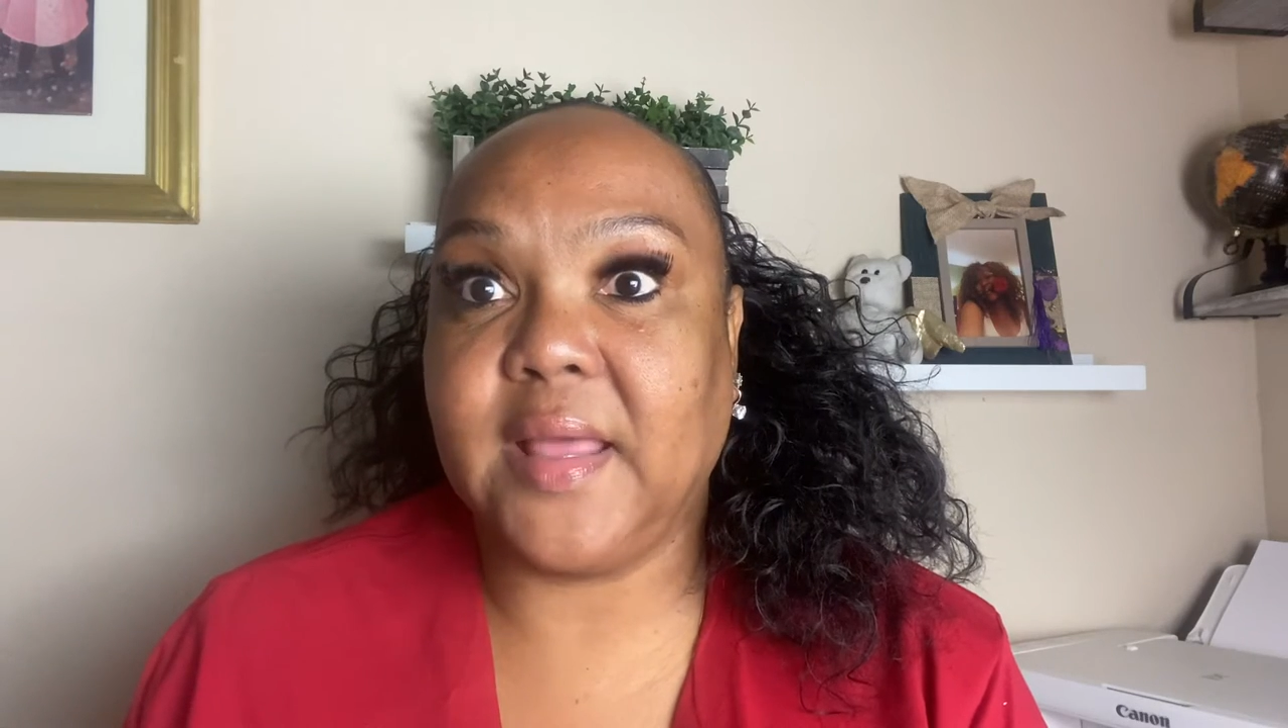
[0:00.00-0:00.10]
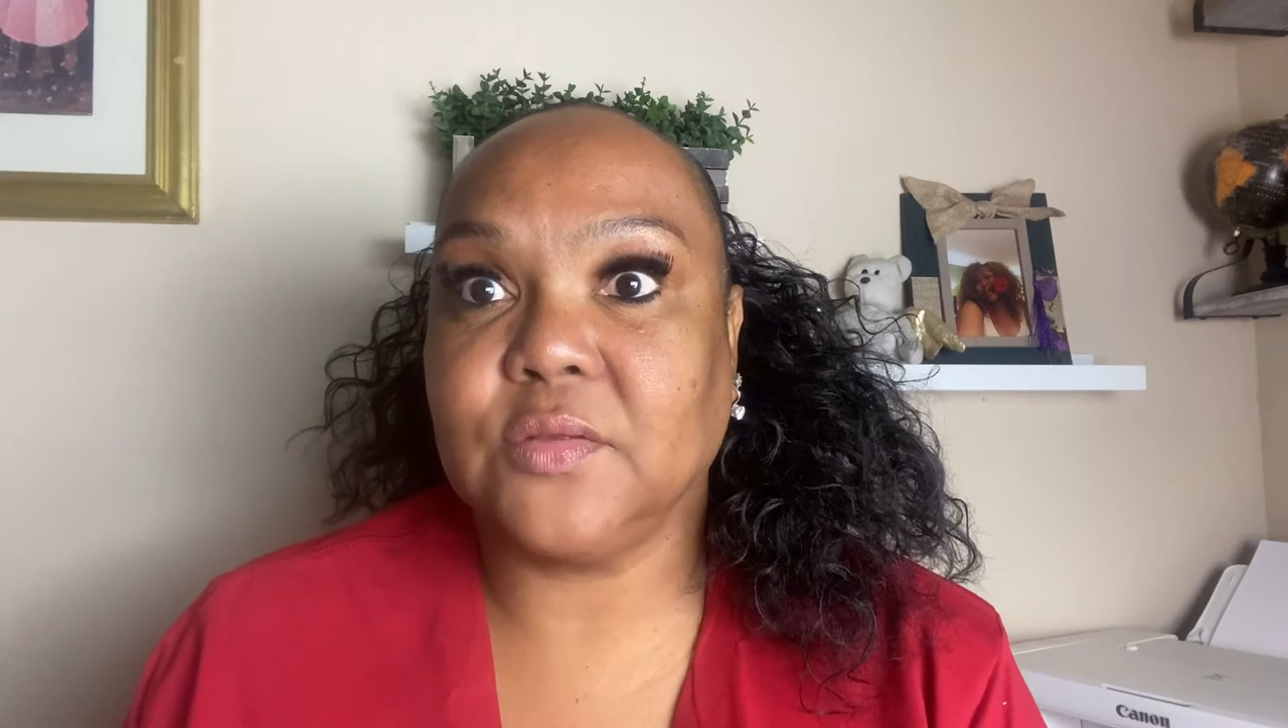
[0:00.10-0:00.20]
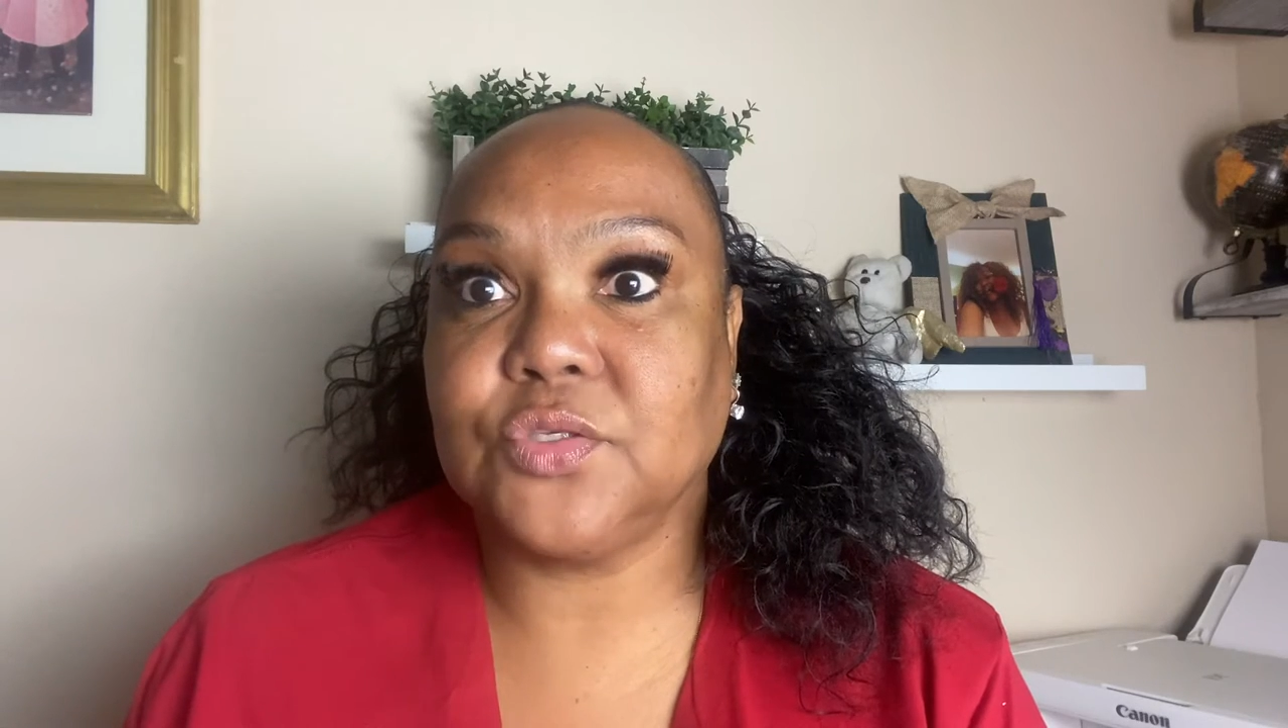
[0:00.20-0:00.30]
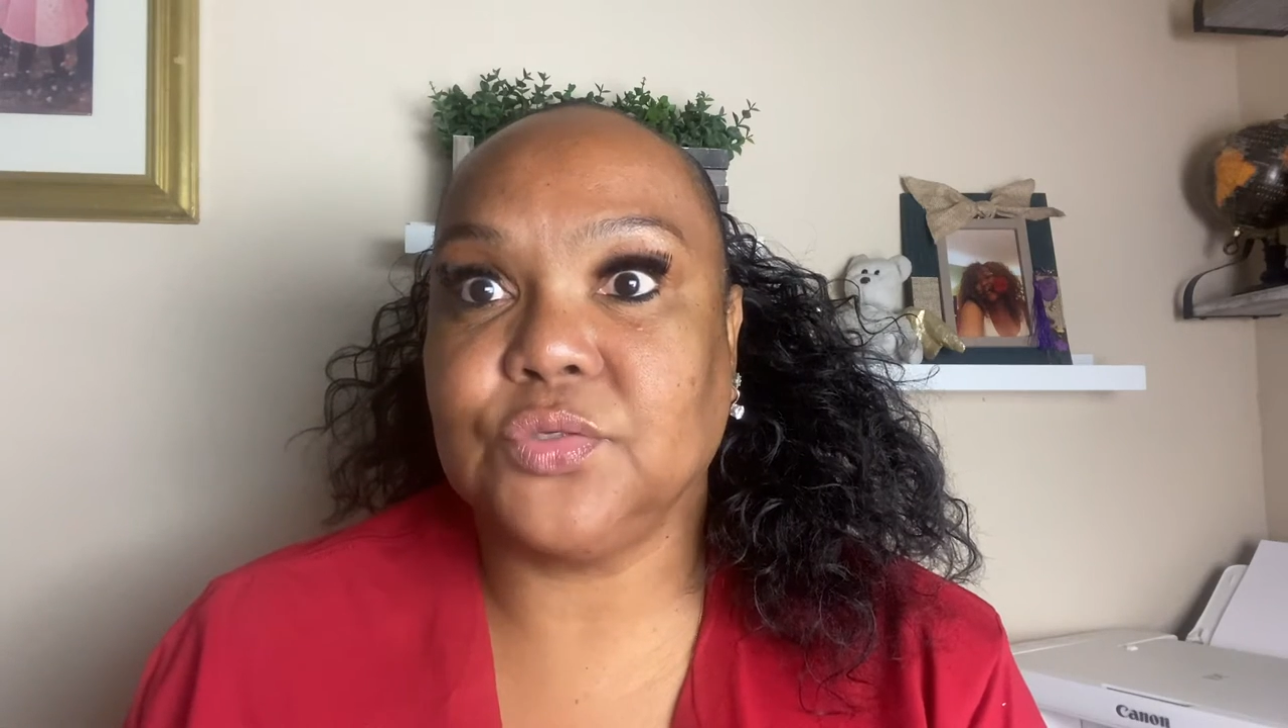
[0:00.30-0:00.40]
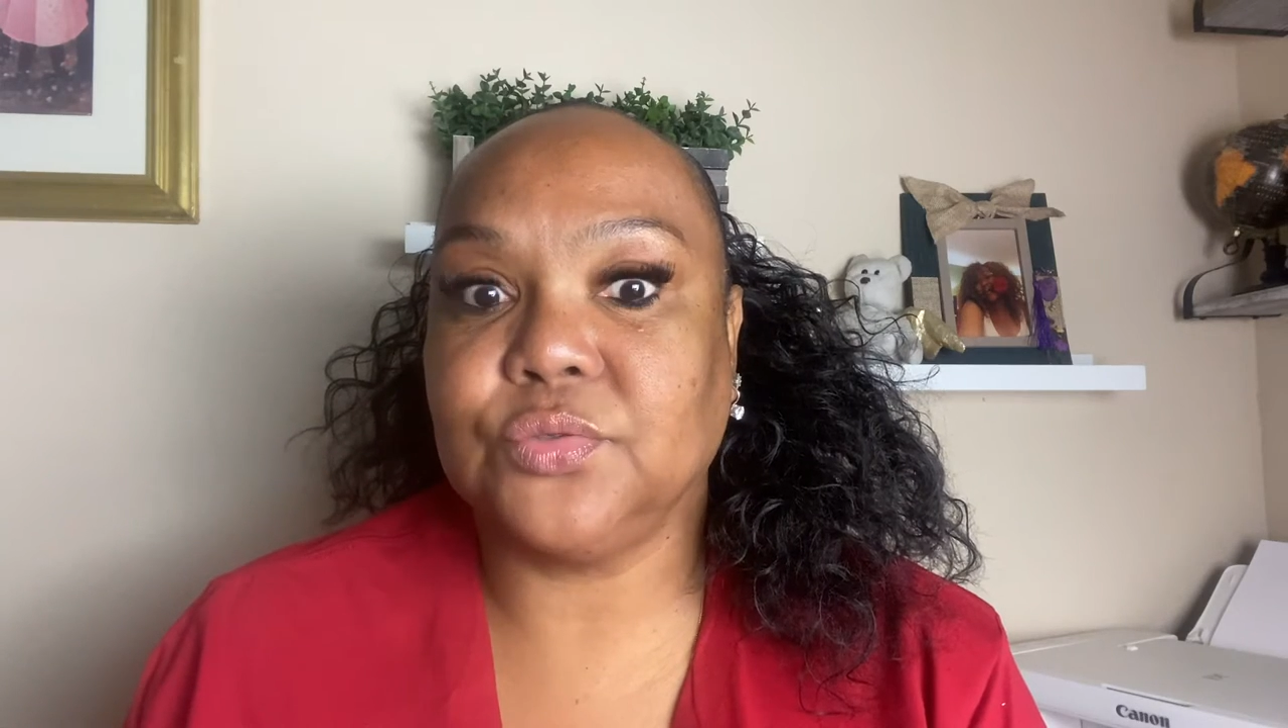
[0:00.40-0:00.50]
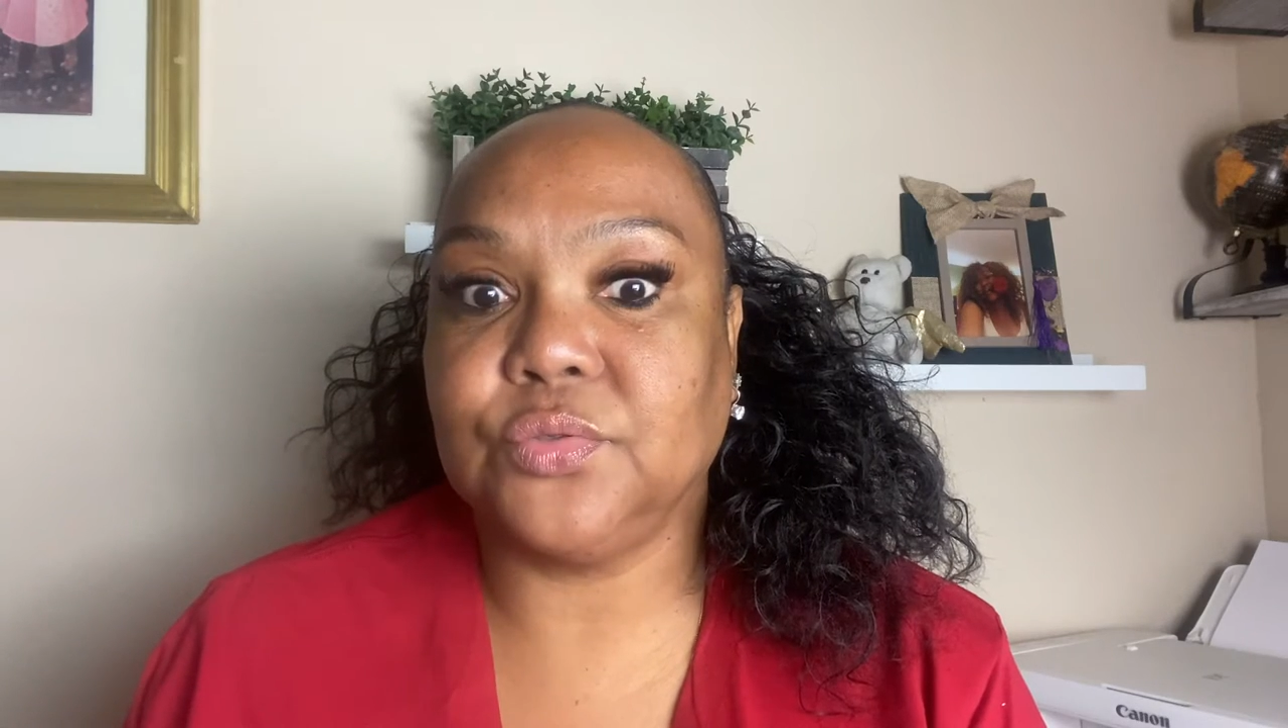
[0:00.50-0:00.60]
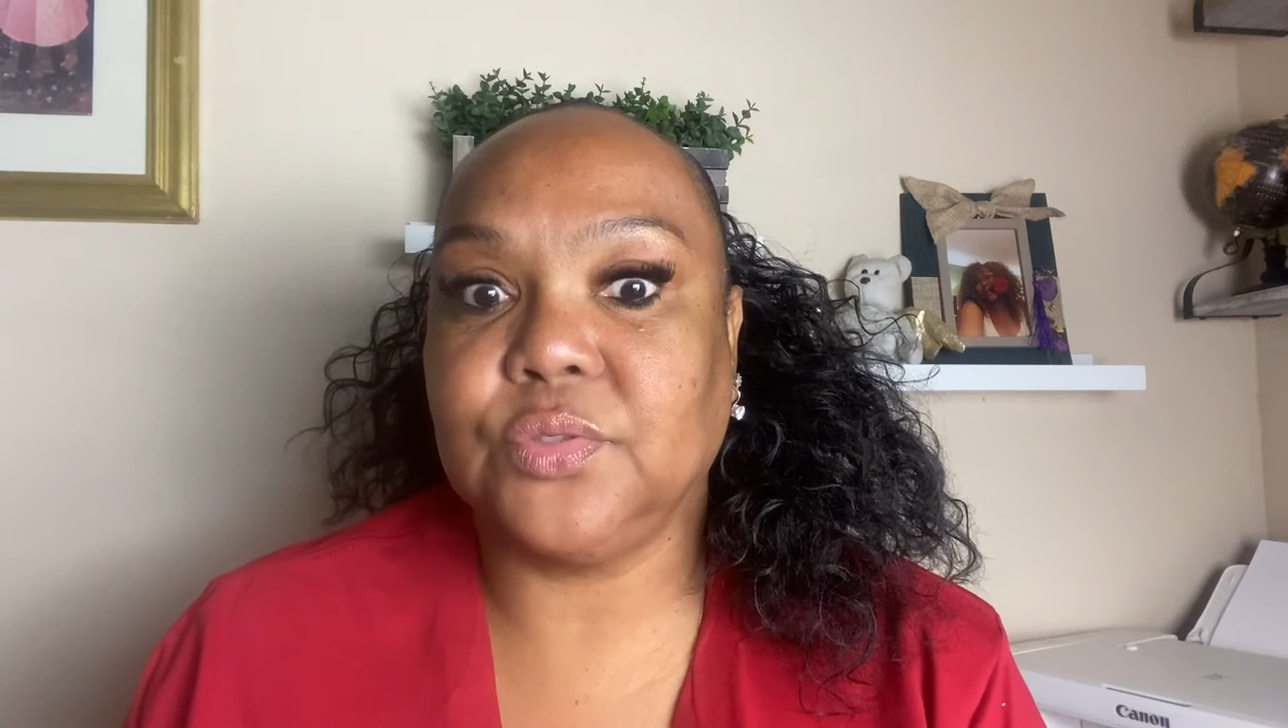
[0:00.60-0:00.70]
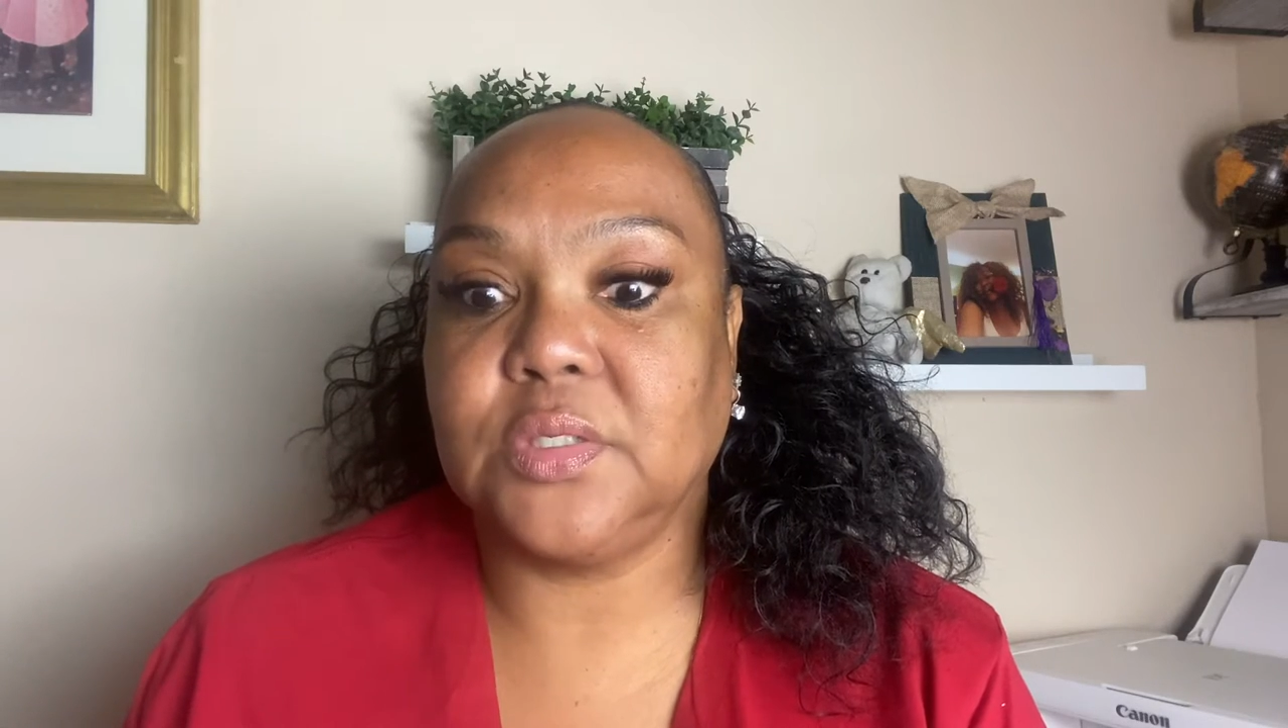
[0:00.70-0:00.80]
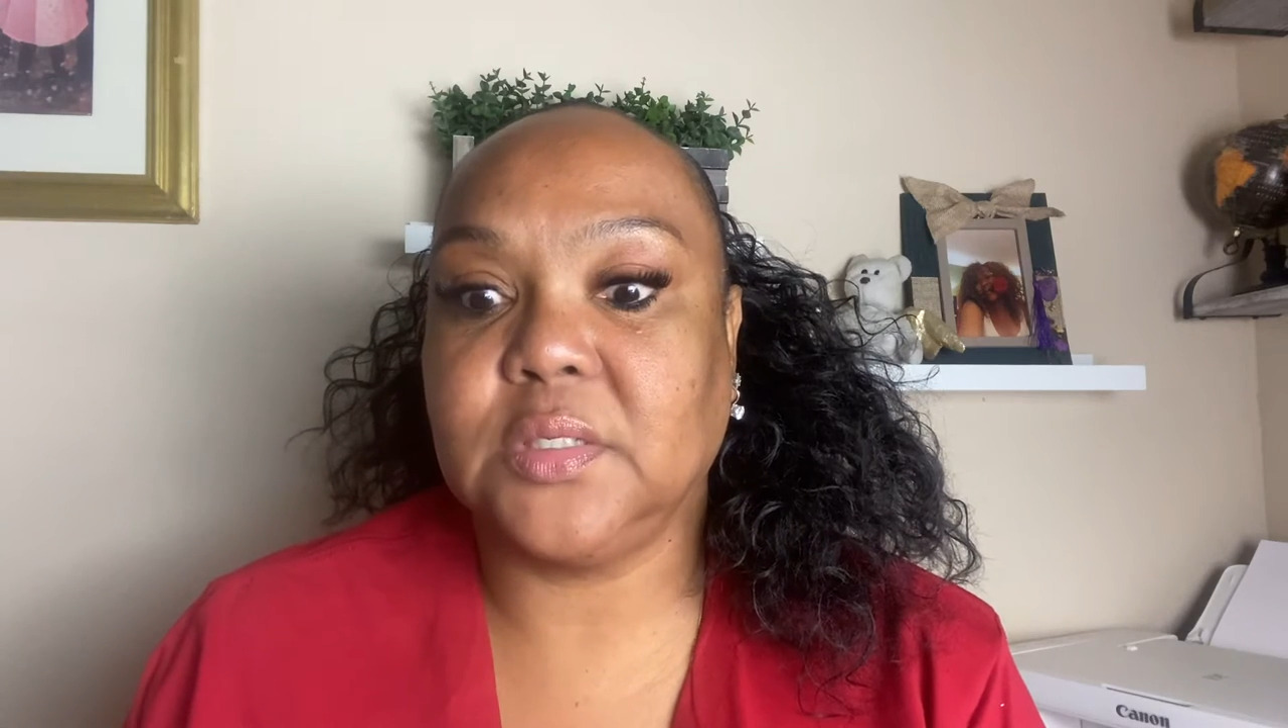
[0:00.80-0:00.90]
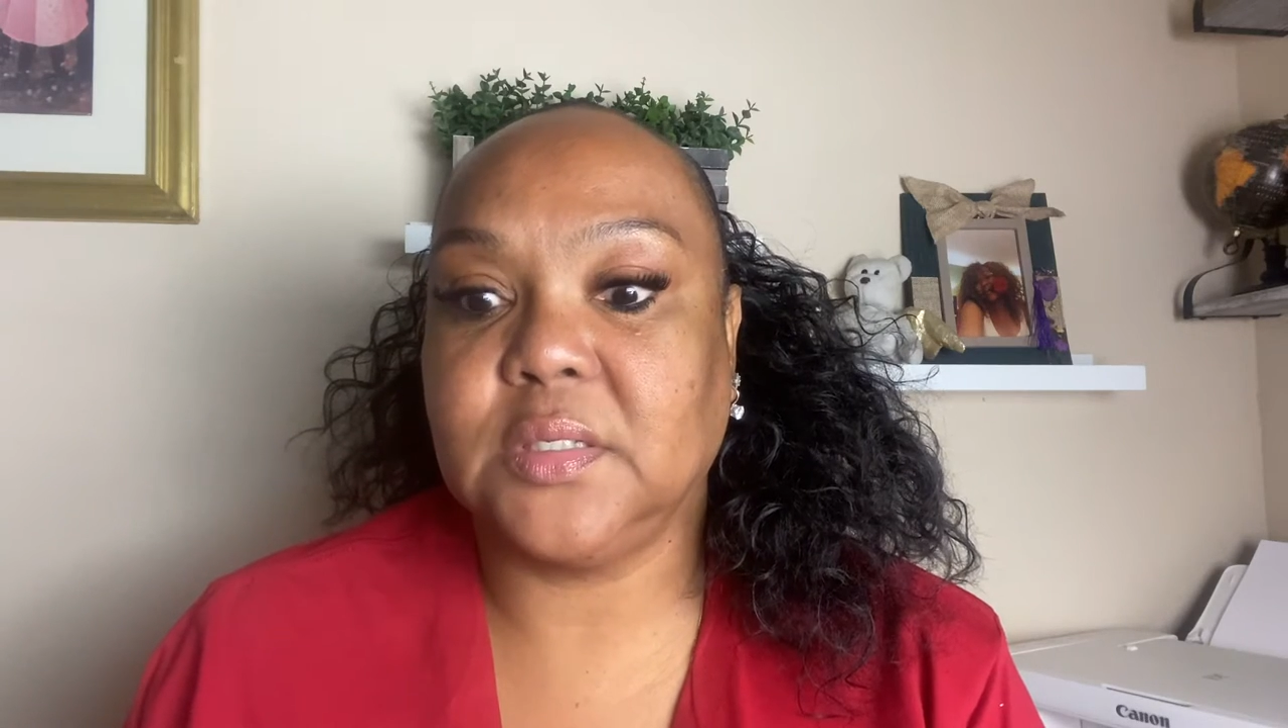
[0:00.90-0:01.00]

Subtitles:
out soon